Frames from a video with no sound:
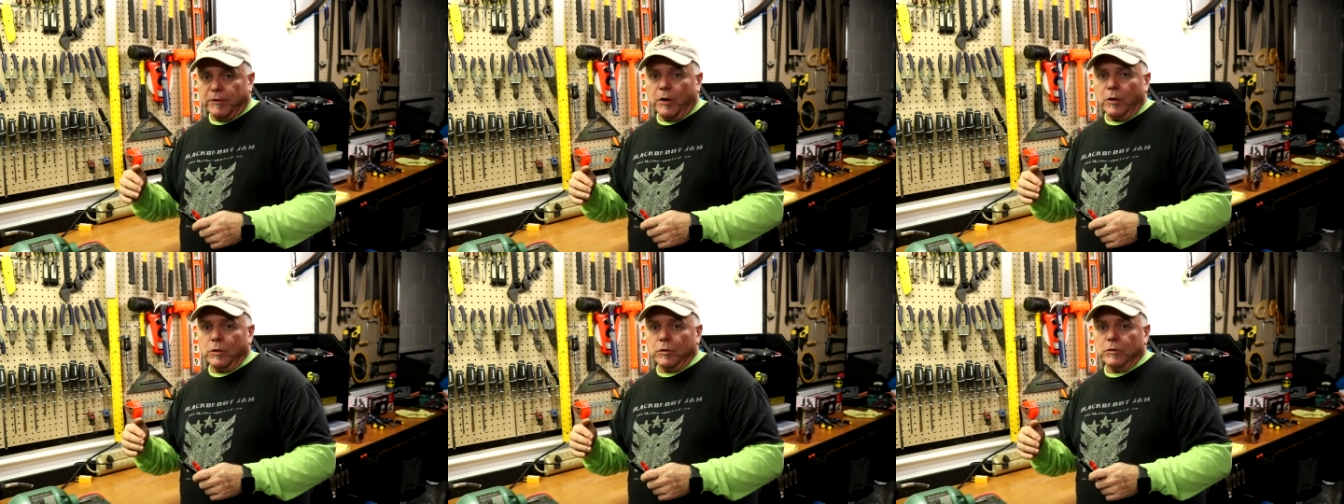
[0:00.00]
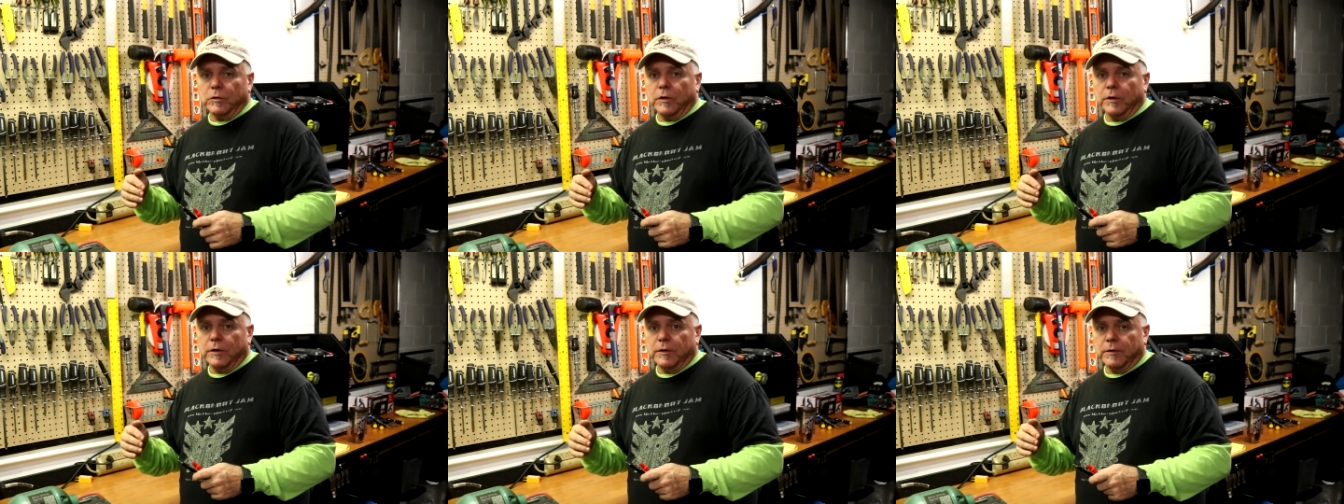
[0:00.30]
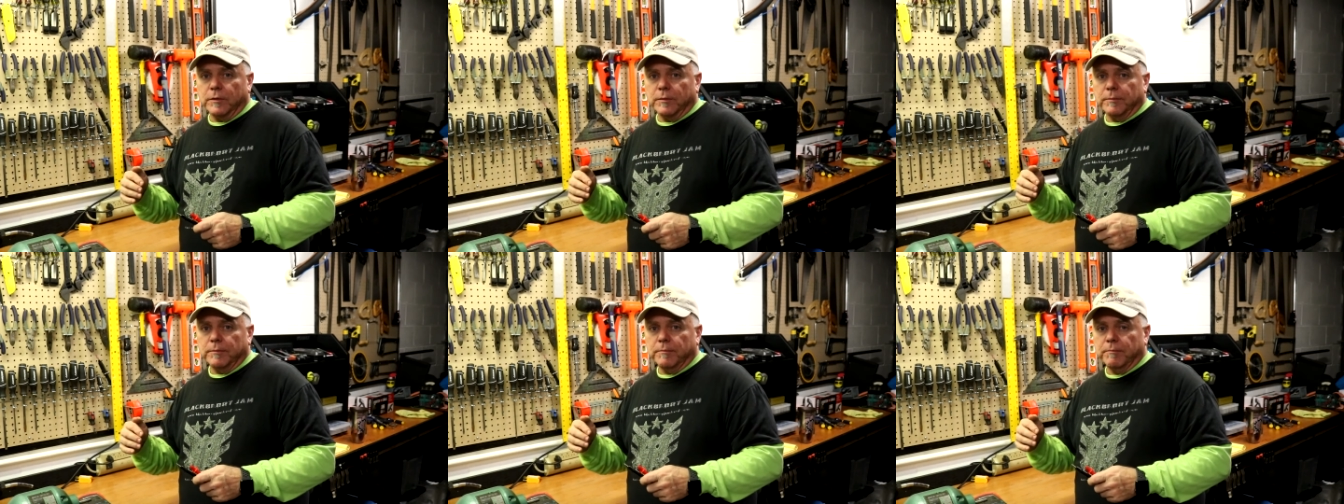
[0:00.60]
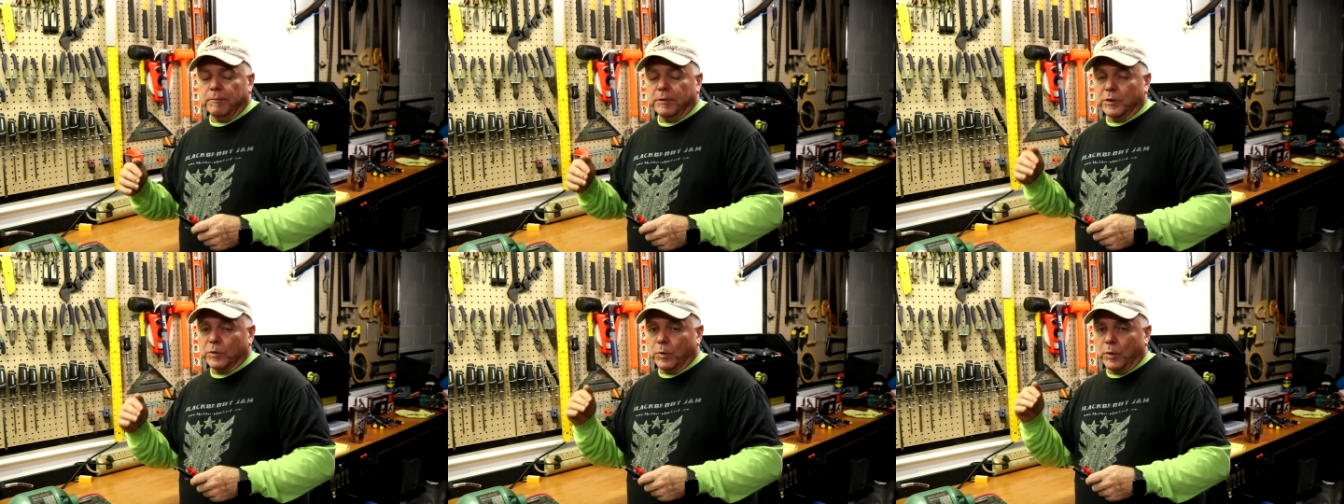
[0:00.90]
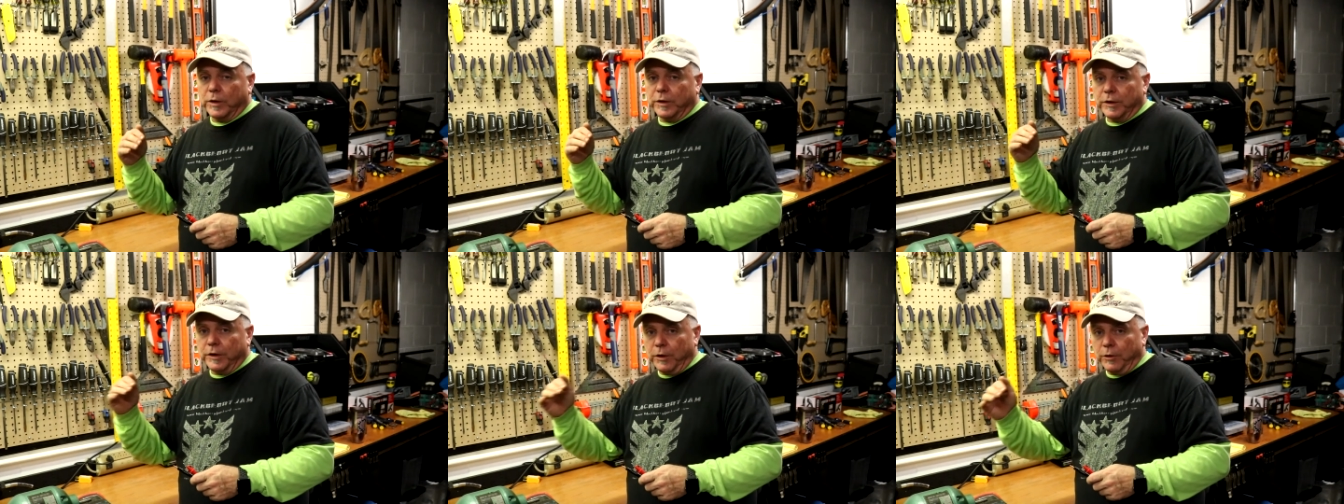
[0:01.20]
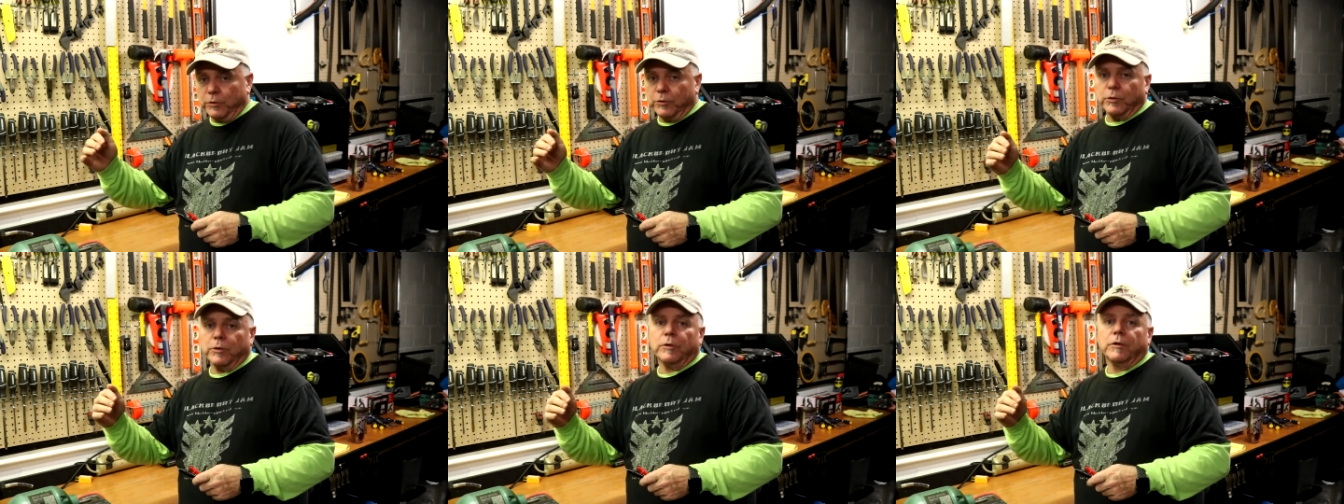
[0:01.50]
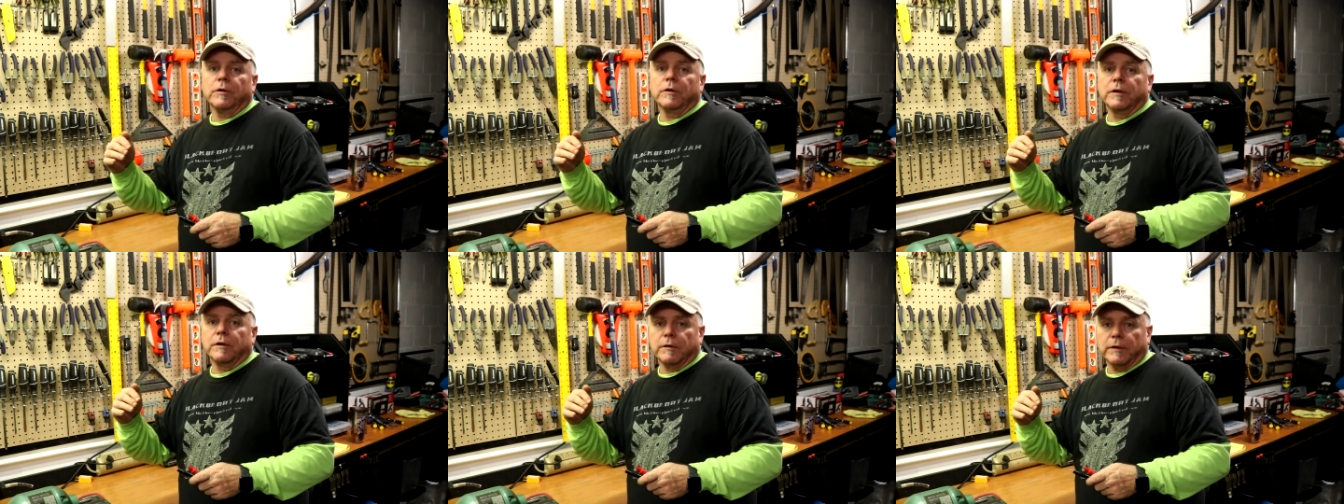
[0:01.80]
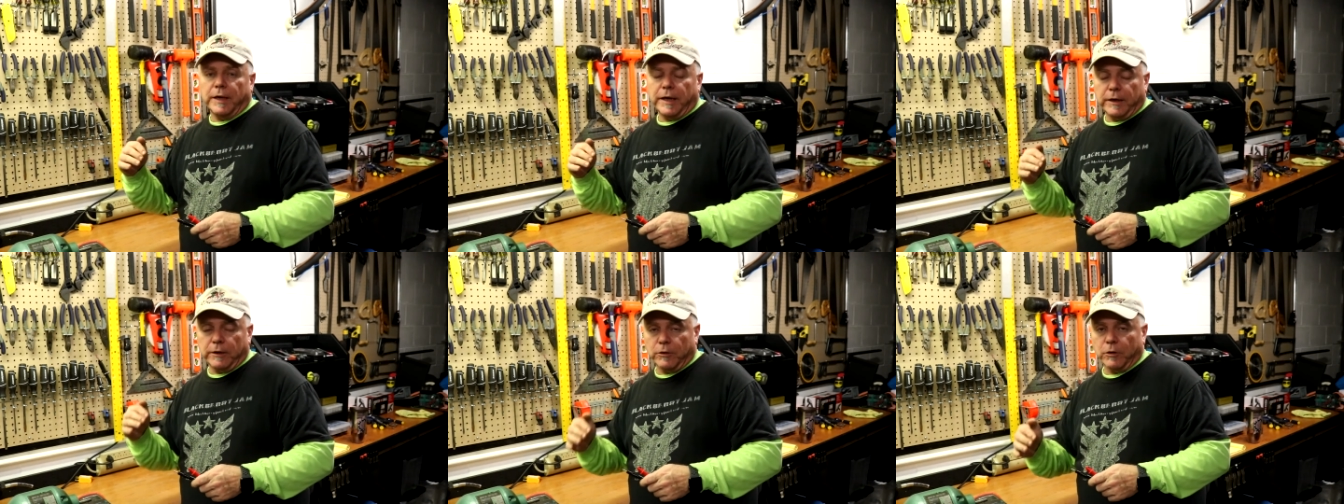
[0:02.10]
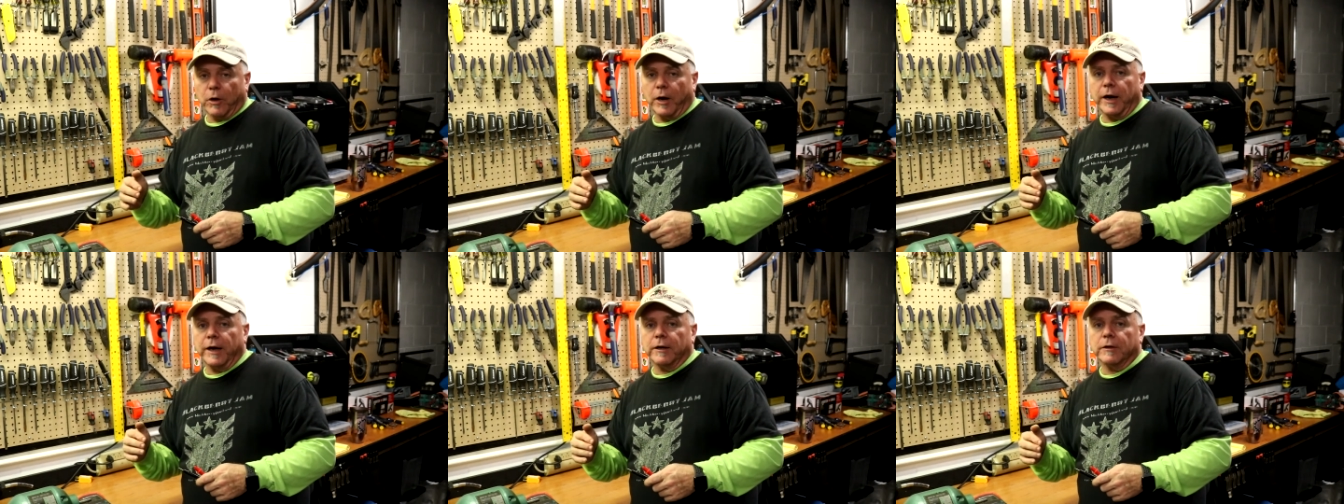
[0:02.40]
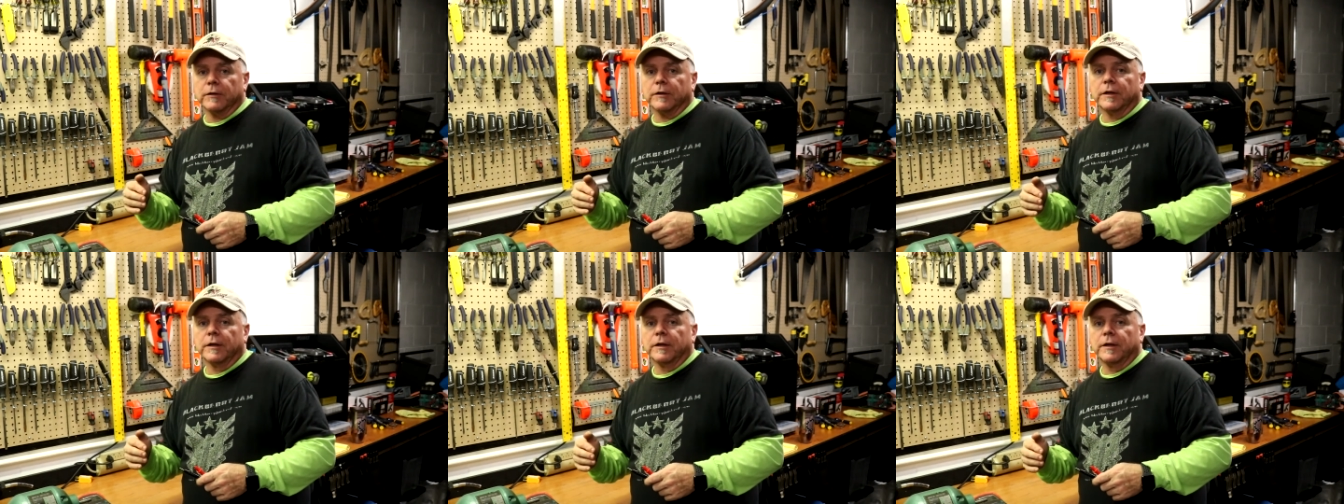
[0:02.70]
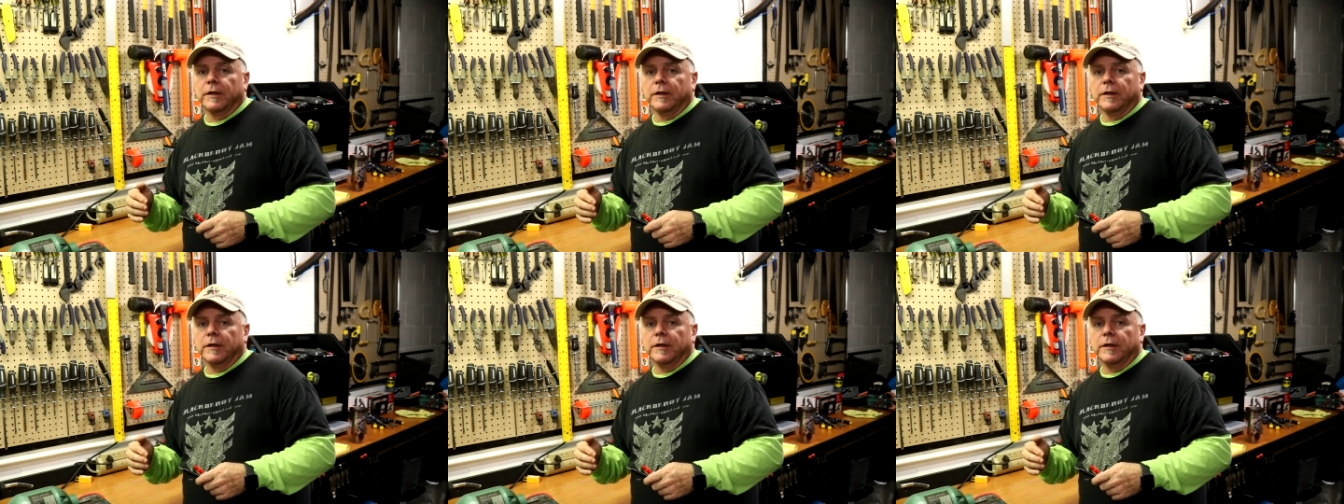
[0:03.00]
volts between neutral and ground.